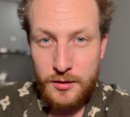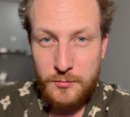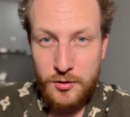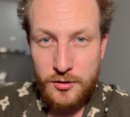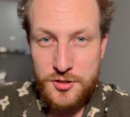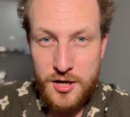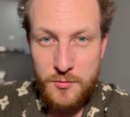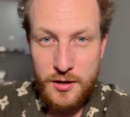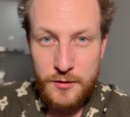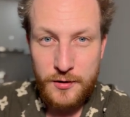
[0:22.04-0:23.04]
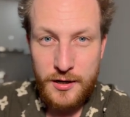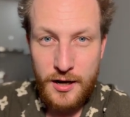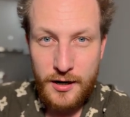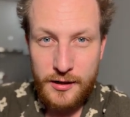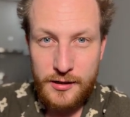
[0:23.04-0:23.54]
because generative
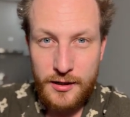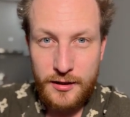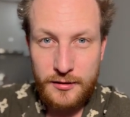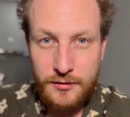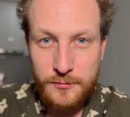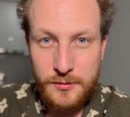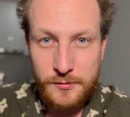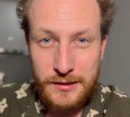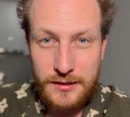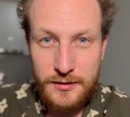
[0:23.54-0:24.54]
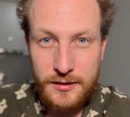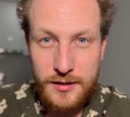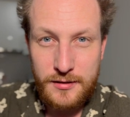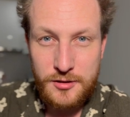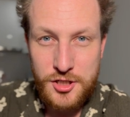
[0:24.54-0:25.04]
AI and specifically
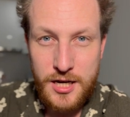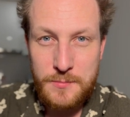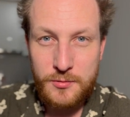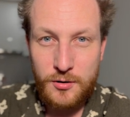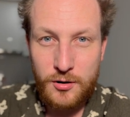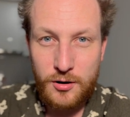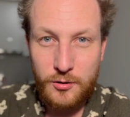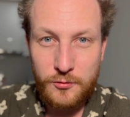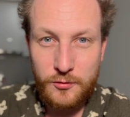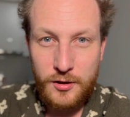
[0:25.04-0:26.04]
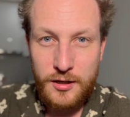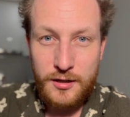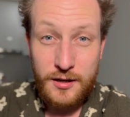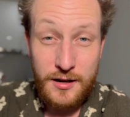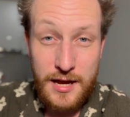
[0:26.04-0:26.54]
in the shape of
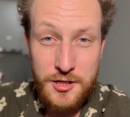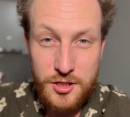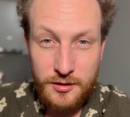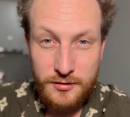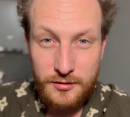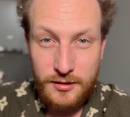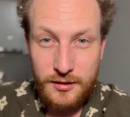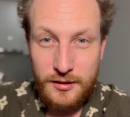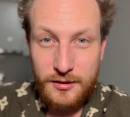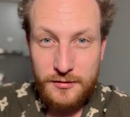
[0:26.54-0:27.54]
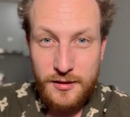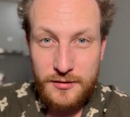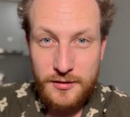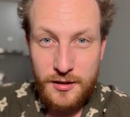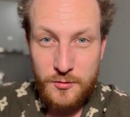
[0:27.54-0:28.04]
an agent
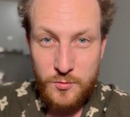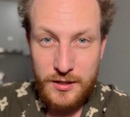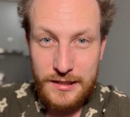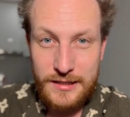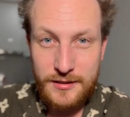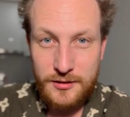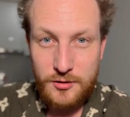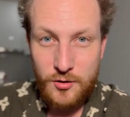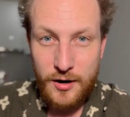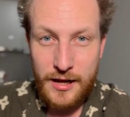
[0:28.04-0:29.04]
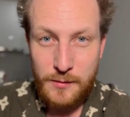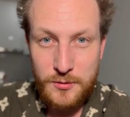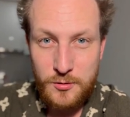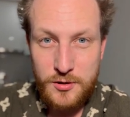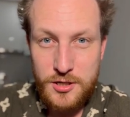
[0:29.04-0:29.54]
that can really, you know, help
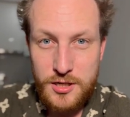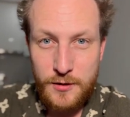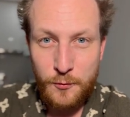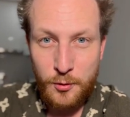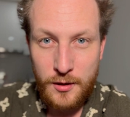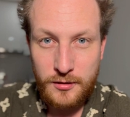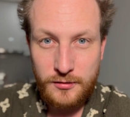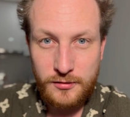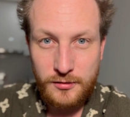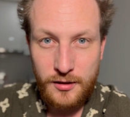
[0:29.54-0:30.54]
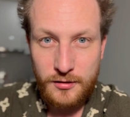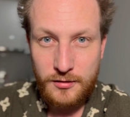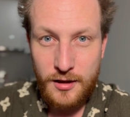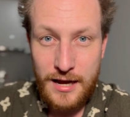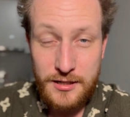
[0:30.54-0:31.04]
you achieve things,
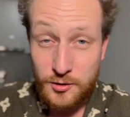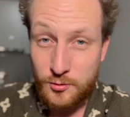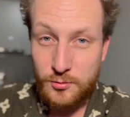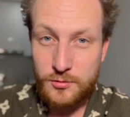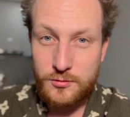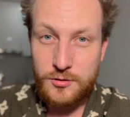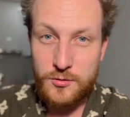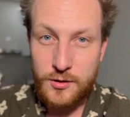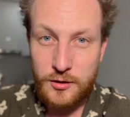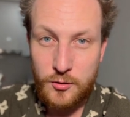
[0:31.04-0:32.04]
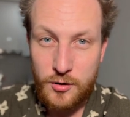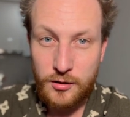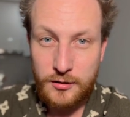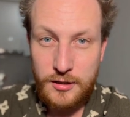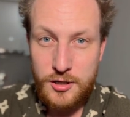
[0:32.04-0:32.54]
guide you during
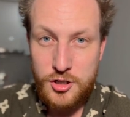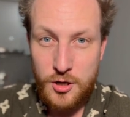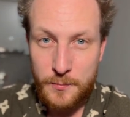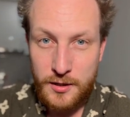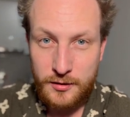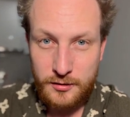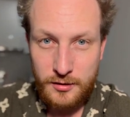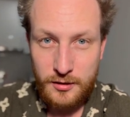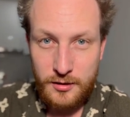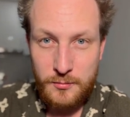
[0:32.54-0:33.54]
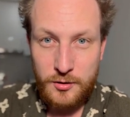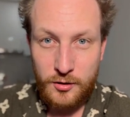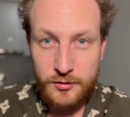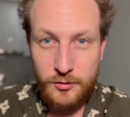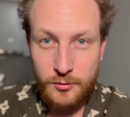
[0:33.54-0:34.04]
your shopping, but
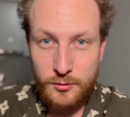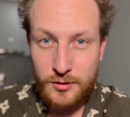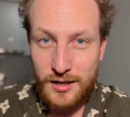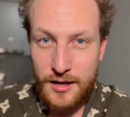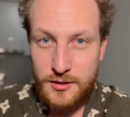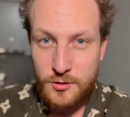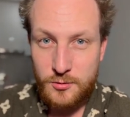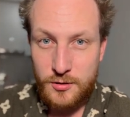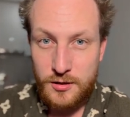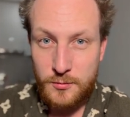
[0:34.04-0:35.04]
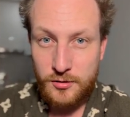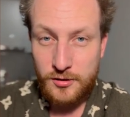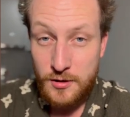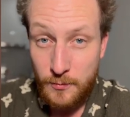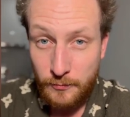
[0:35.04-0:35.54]
also guide you in a
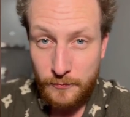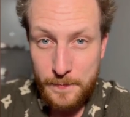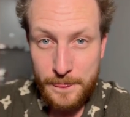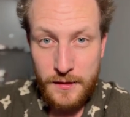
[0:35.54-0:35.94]
museum